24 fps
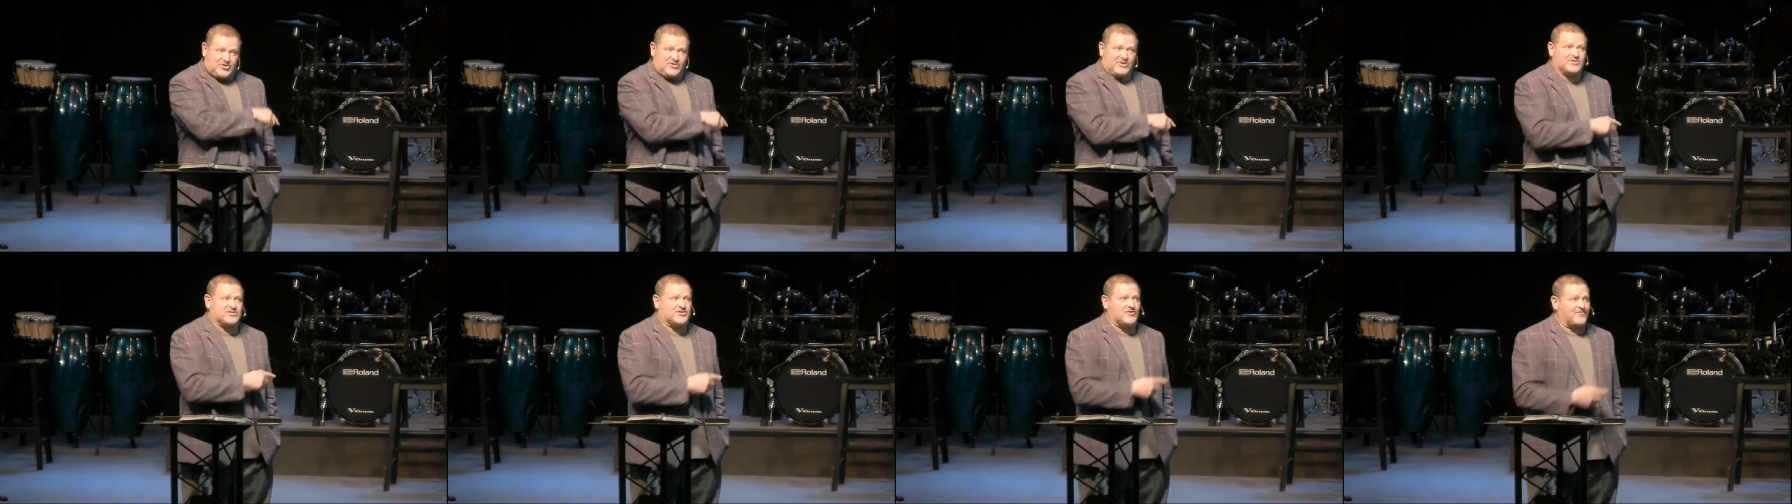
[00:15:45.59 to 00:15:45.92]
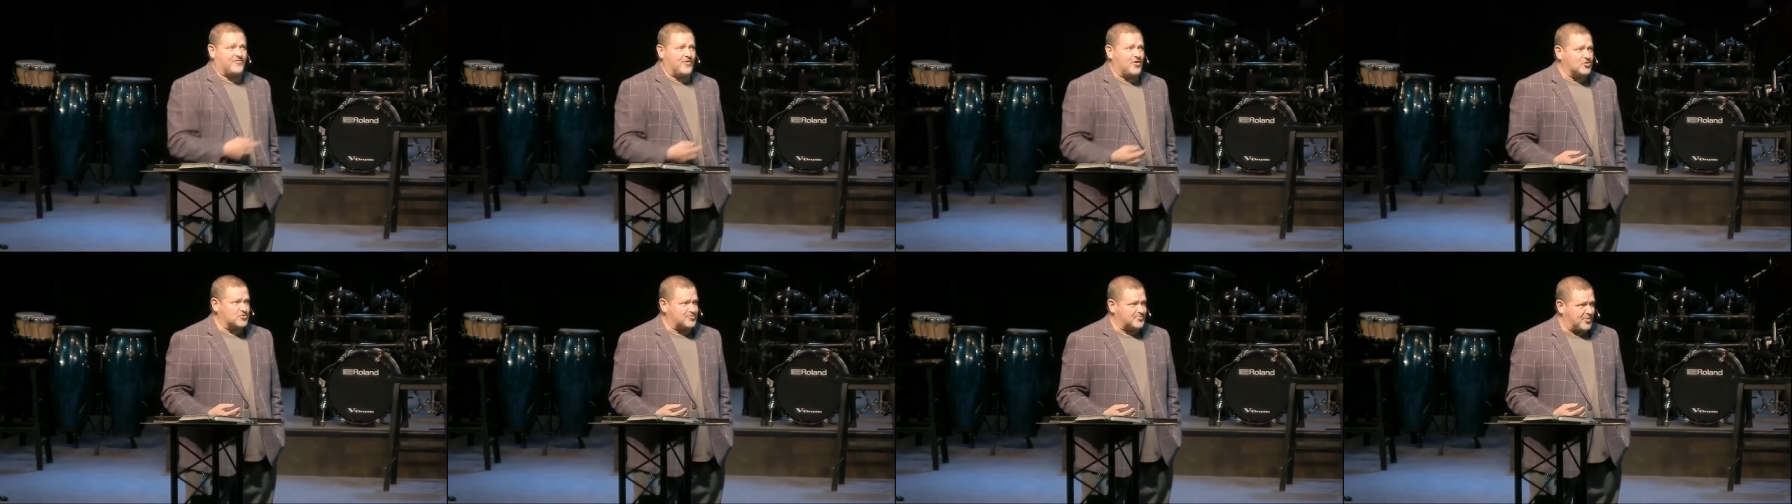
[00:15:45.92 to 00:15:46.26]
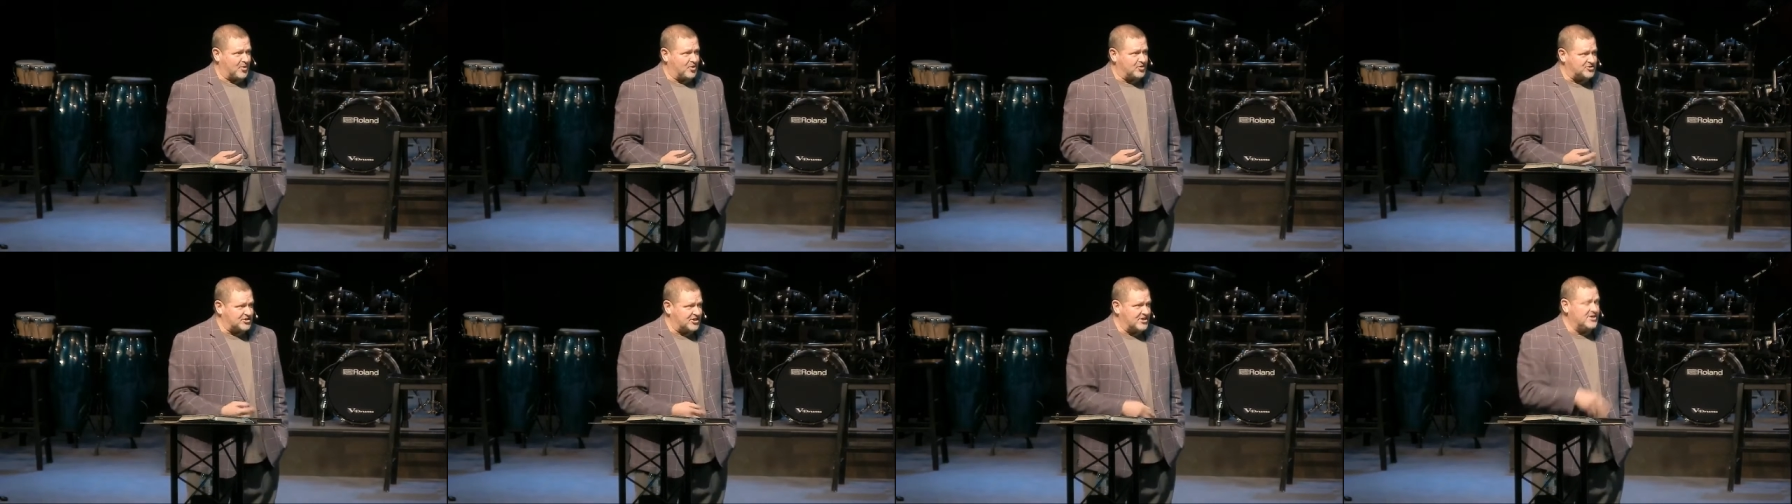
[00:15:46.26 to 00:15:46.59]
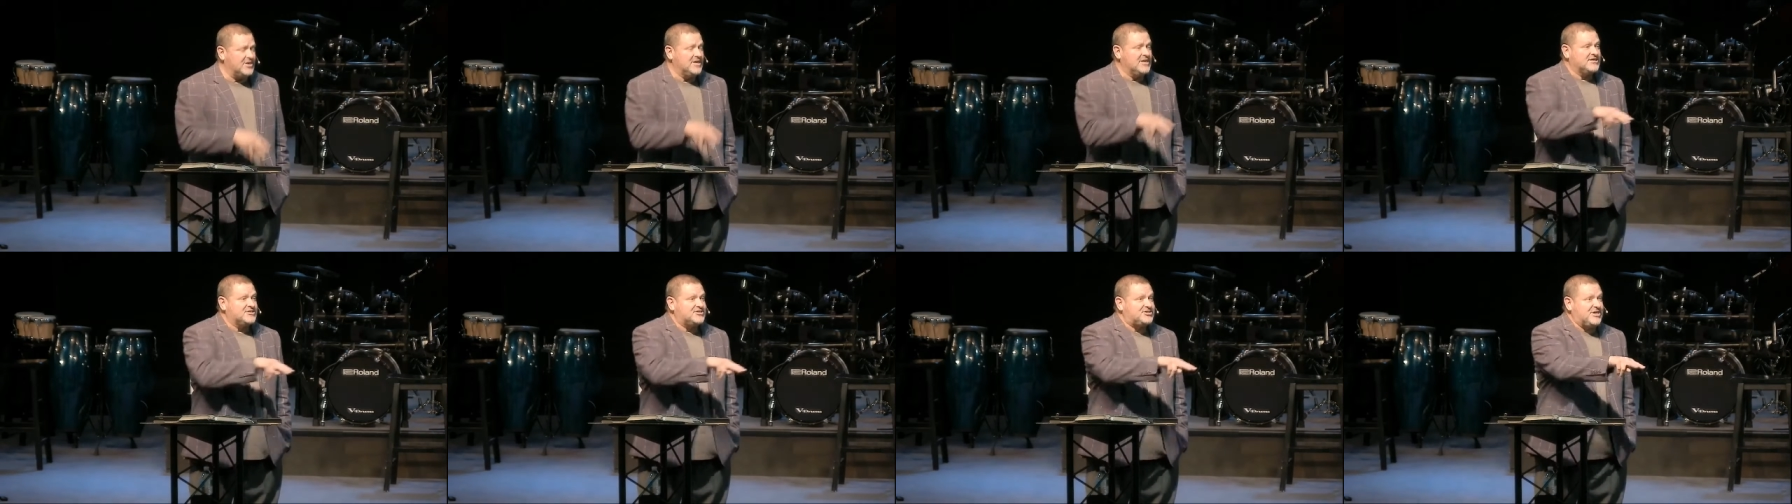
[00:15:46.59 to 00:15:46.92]
as the first person
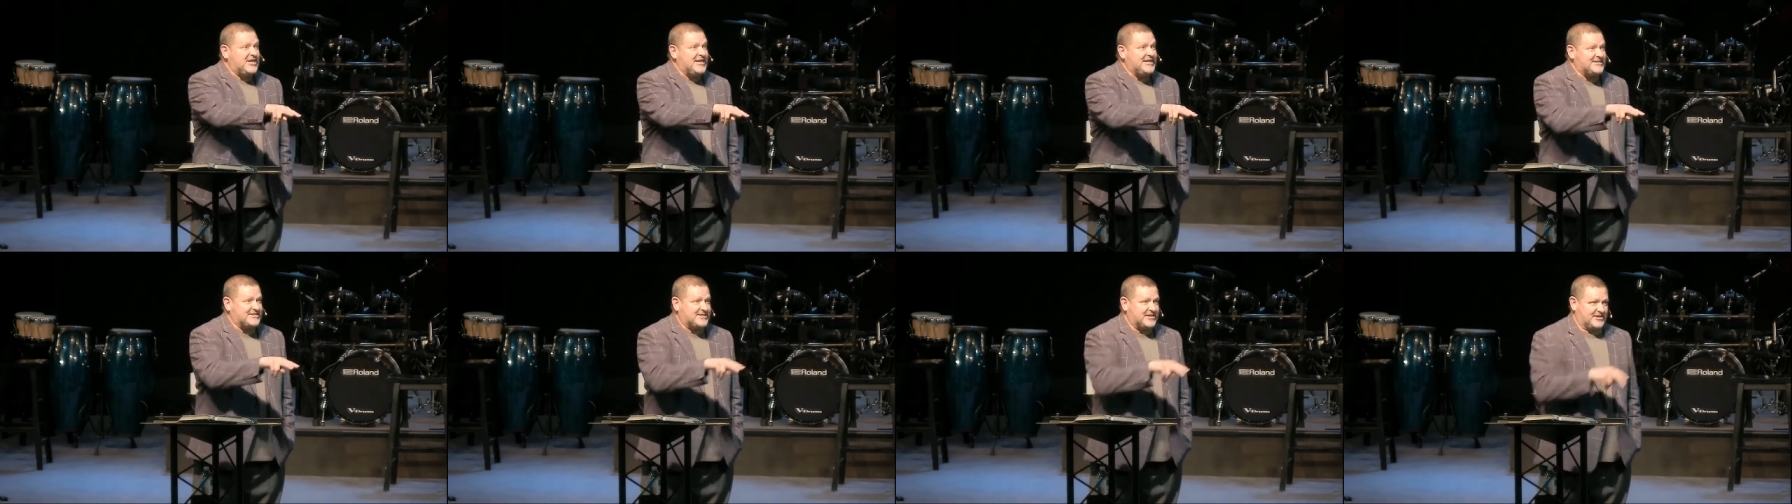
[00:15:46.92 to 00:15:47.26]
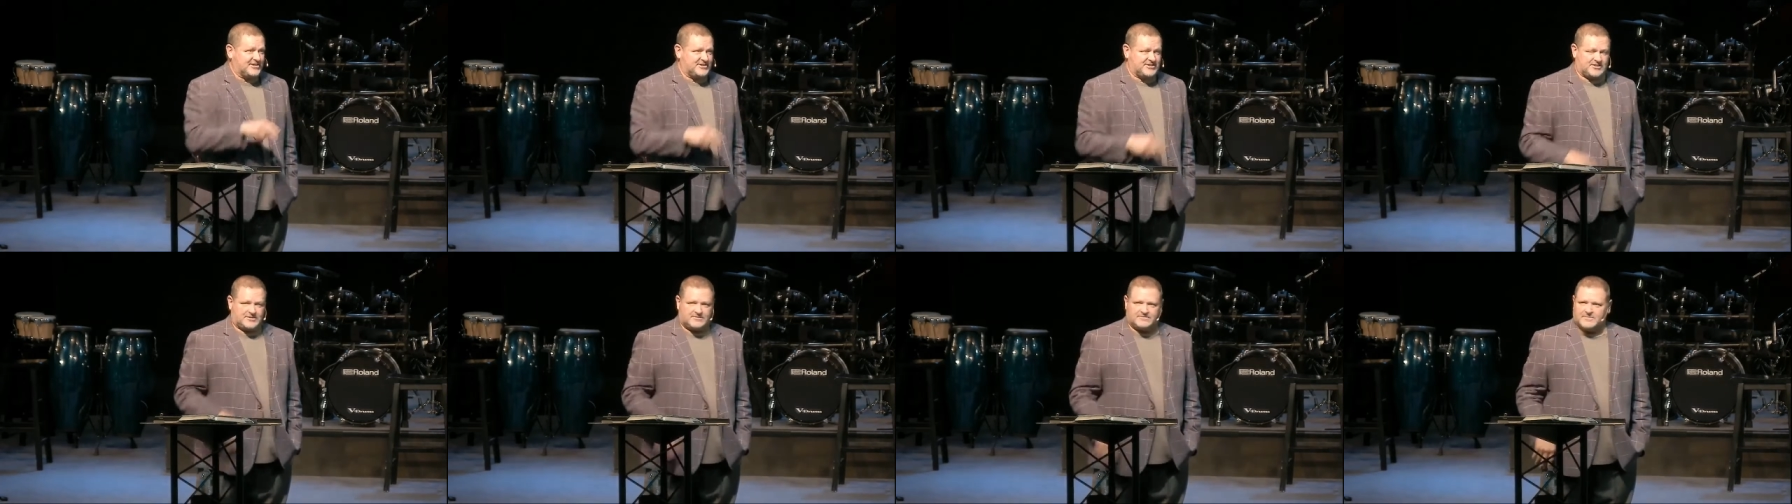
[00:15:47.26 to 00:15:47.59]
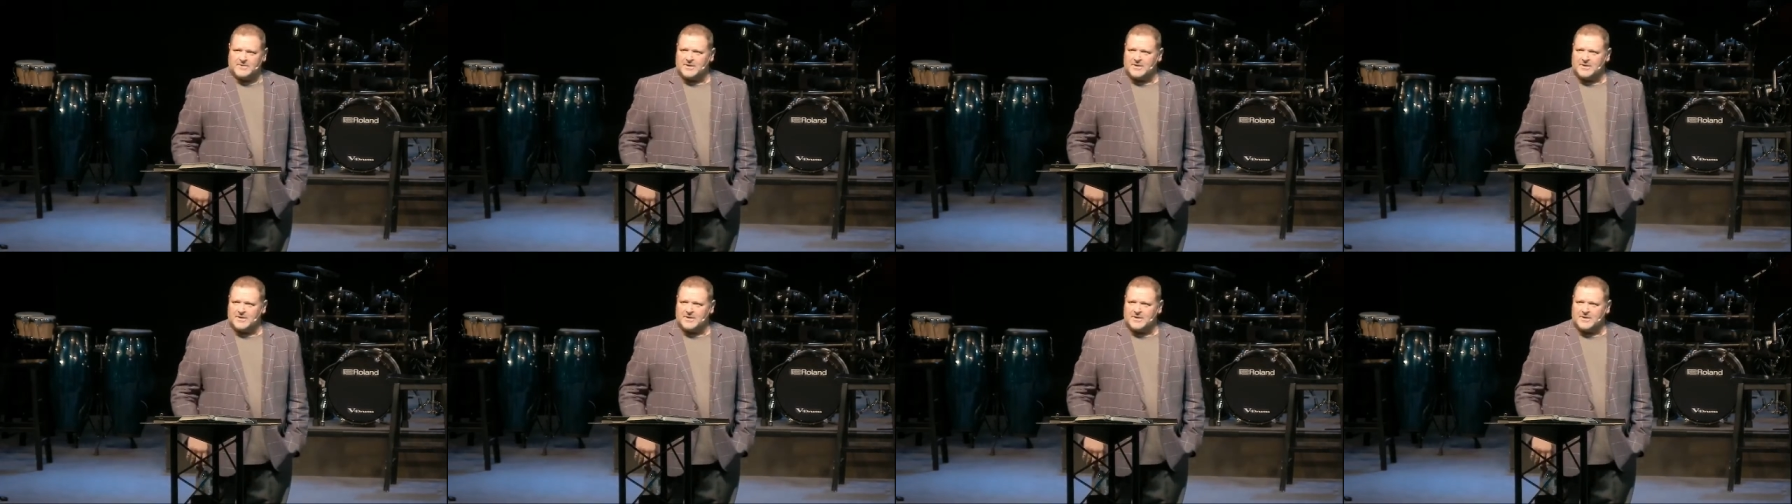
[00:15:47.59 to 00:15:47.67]
Jesus.